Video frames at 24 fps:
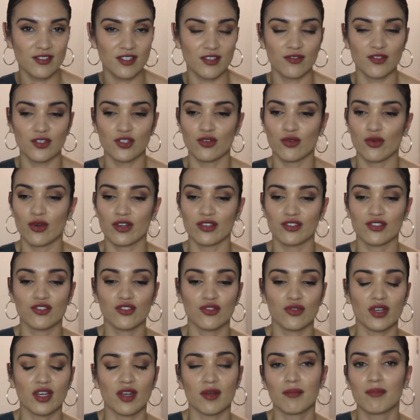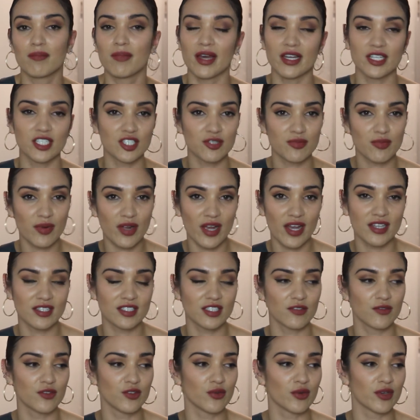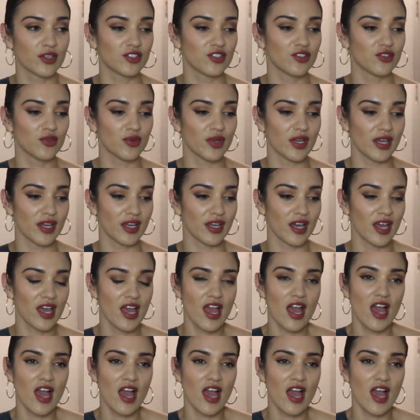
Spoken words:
if you are doing bench press, if you are doing